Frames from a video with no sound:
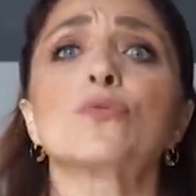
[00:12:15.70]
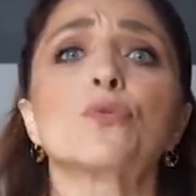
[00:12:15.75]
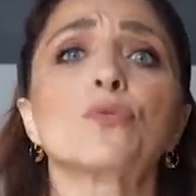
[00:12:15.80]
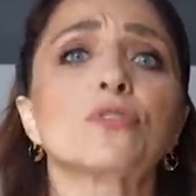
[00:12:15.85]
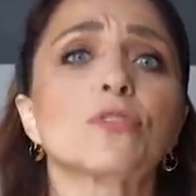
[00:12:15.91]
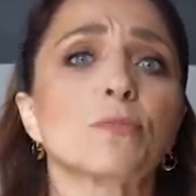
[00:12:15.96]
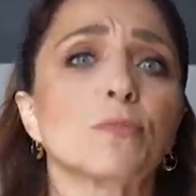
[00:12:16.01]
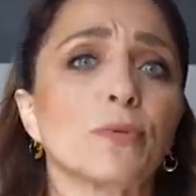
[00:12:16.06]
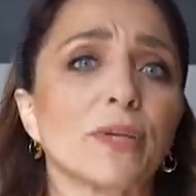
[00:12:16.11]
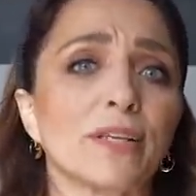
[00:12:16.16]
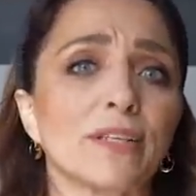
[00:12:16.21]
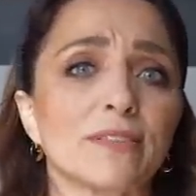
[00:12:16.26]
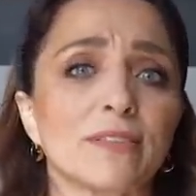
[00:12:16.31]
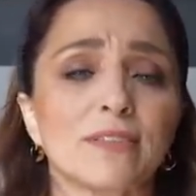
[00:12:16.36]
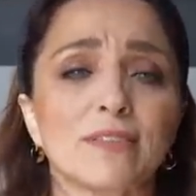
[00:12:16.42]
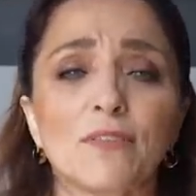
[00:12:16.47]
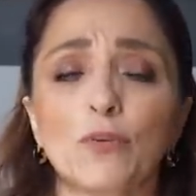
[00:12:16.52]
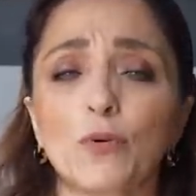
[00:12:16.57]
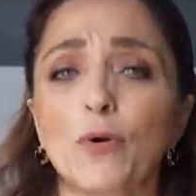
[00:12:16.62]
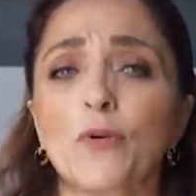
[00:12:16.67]
sorts of
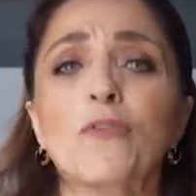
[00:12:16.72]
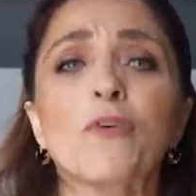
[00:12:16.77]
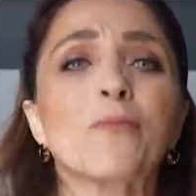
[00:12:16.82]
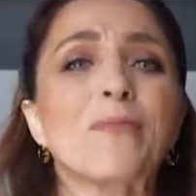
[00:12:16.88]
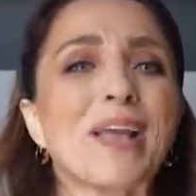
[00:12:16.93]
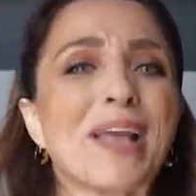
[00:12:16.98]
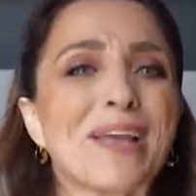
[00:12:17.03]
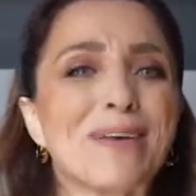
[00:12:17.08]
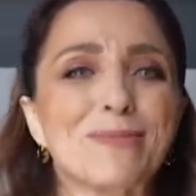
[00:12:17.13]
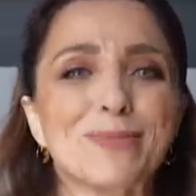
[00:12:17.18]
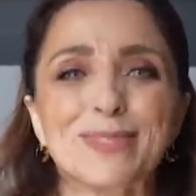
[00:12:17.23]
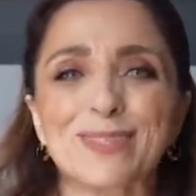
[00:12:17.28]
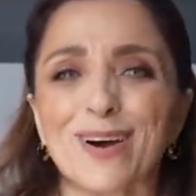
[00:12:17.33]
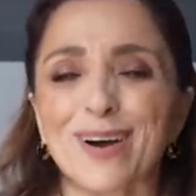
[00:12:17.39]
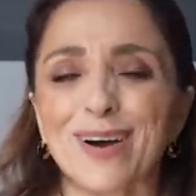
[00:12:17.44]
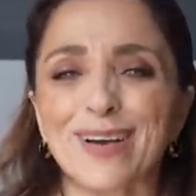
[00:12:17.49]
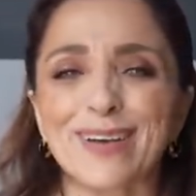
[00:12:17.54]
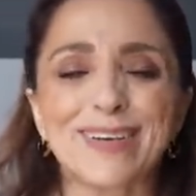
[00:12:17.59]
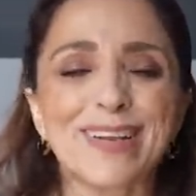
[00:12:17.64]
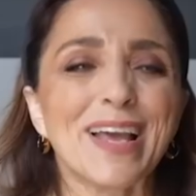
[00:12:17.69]
places, everywhere from
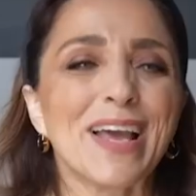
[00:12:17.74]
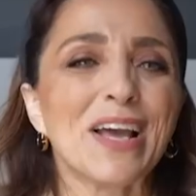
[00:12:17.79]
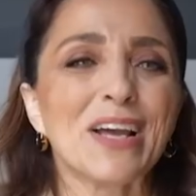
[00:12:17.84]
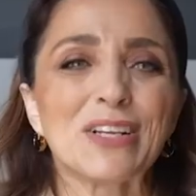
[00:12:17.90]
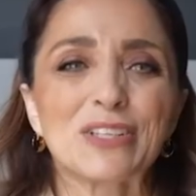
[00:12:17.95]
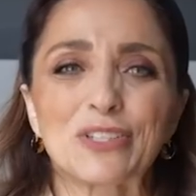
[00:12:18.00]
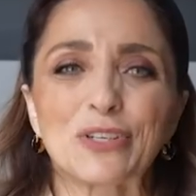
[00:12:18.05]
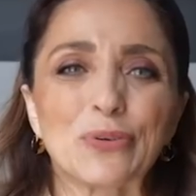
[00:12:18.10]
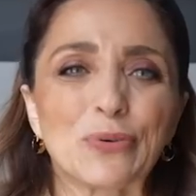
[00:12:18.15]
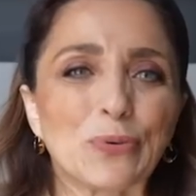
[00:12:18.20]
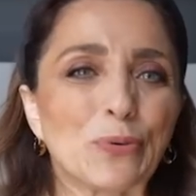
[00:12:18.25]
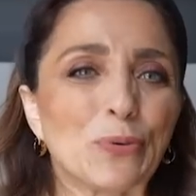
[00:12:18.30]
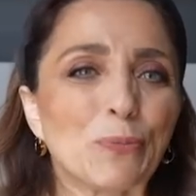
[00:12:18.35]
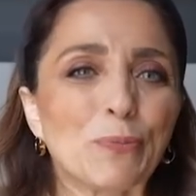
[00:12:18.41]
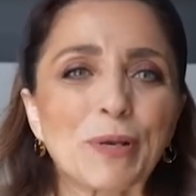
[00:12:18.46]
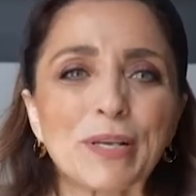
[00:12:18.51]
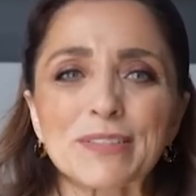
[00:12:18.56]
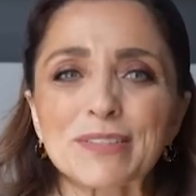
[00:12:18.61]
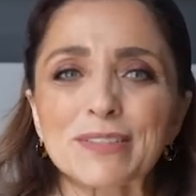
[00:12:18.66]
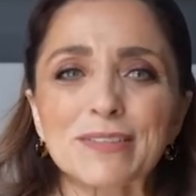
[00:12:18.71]
Amazon to
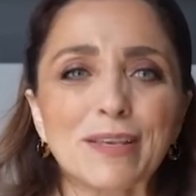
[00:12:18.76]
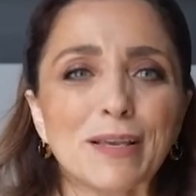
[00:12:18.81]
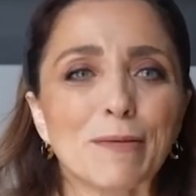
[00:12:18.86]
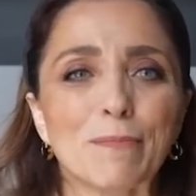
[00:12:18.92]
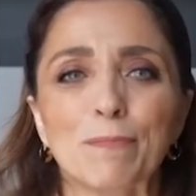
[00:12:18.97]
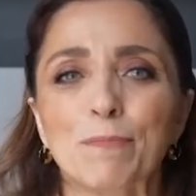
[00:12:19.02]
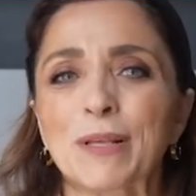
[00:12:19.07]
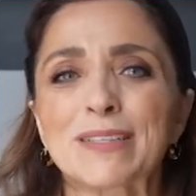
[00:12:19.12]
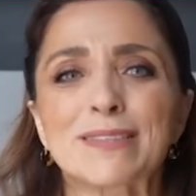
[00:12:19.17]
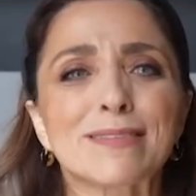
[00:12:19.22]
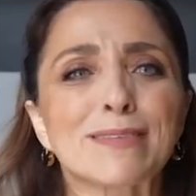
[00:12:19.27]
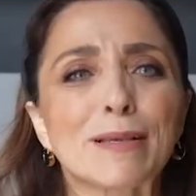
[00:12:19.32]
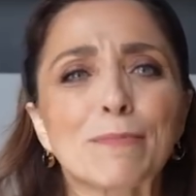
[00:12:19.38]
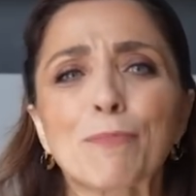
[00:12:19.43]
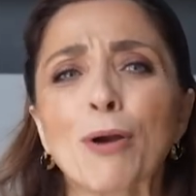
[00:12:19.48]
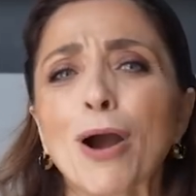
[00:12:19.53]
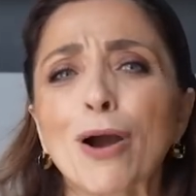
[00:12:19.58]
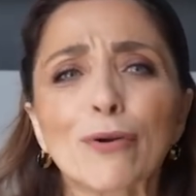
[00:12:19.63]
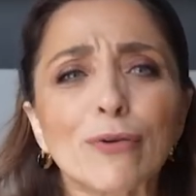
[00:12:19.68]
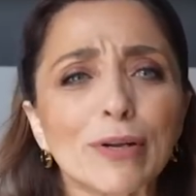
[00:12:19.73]
places like places like
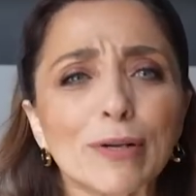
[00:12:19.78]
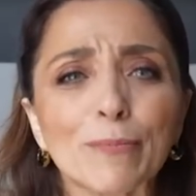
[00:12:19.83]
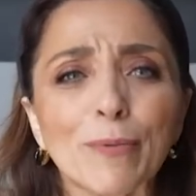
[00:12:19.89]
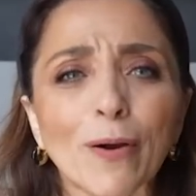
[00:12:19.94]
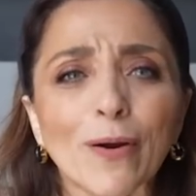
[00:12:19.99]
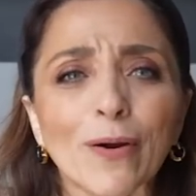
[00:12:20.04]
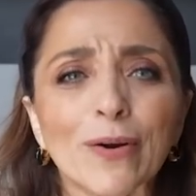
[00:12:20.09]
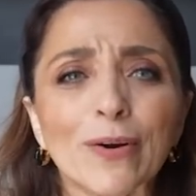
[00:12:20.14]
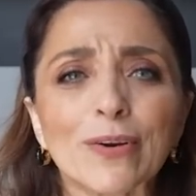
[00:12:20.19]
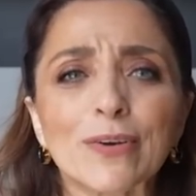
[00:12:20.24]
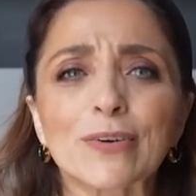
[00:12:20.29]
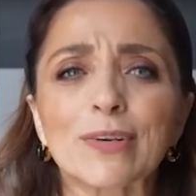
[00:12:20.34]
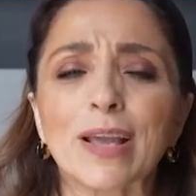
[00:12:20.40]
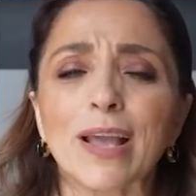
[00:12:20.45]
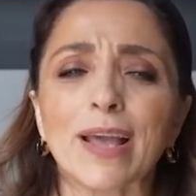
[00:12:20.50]
Pottery Barn